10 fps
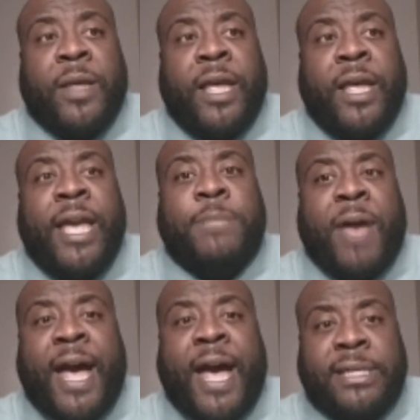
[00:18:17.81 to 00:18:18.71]
He's
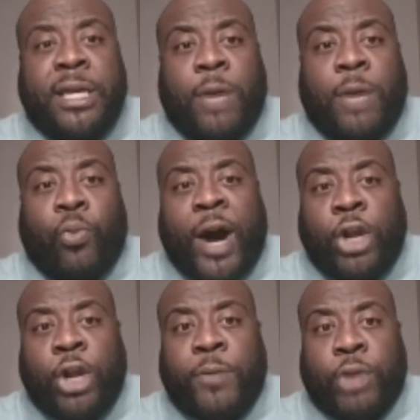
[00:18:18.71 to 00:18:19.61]
passing up
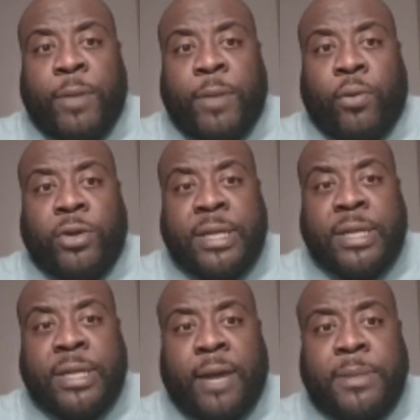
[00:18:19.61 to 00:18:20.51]
wide open 3-pointers
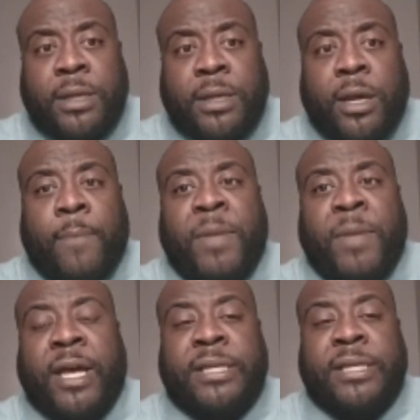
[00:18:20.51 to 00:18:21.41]
at times
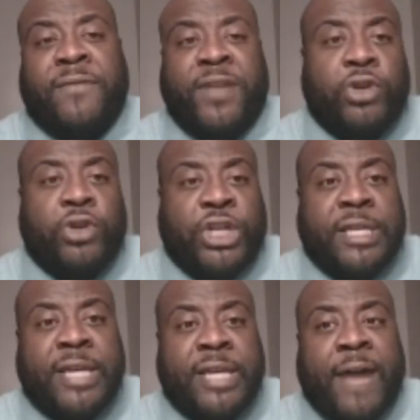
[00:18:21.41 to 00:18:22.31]
because defenders are
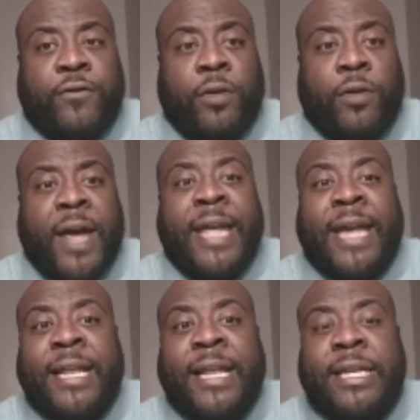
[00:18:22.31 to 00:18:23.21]
chasing after him
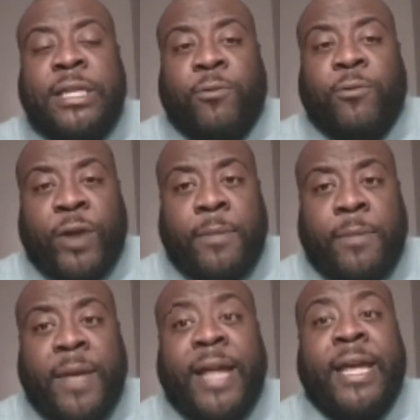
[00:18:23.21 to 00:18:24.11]
and getting to the
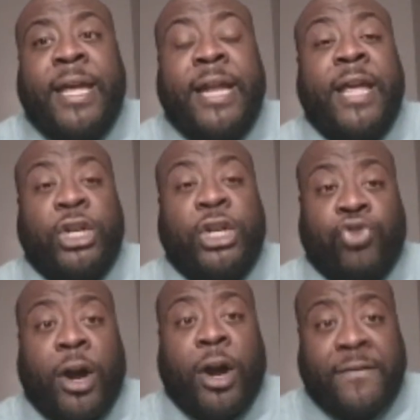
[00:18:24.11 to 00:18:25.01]
rim and
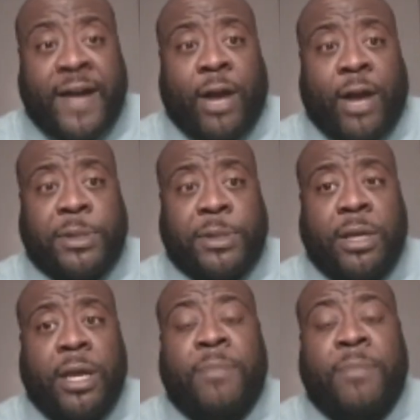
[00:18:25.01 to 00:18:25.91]
drawing fouls.
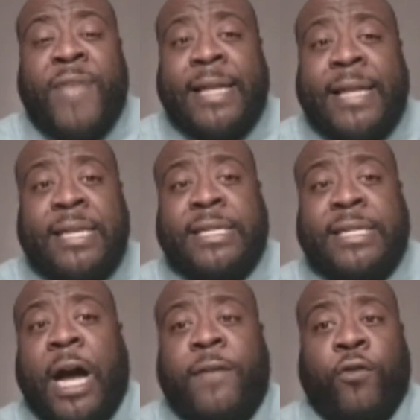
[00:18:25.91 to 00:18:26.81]
That's a
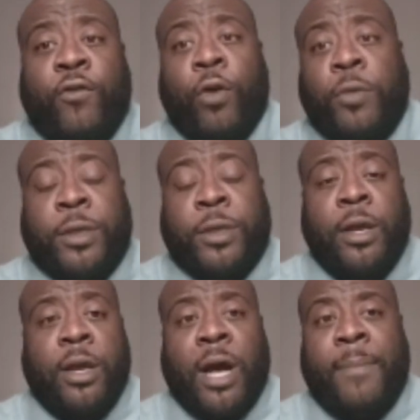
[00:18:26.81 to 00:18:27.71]
sign of growth.
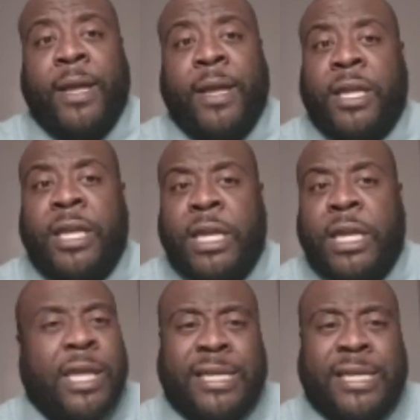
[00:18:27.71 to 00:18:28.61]
I mean,
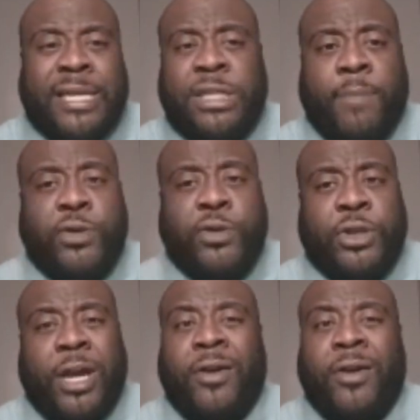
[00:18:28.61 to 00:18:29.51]
the assist numbers are
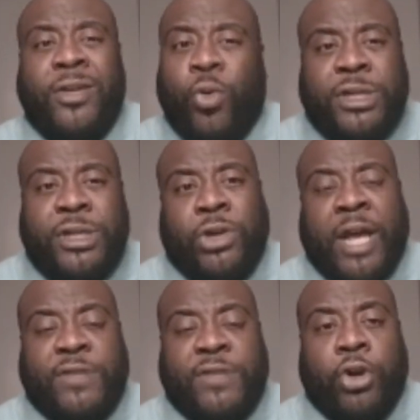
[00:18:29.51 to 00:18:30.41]
there, and of course he's going to
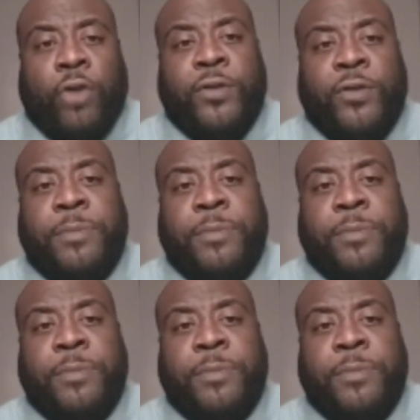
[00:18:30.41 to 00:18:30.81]
have turnovers.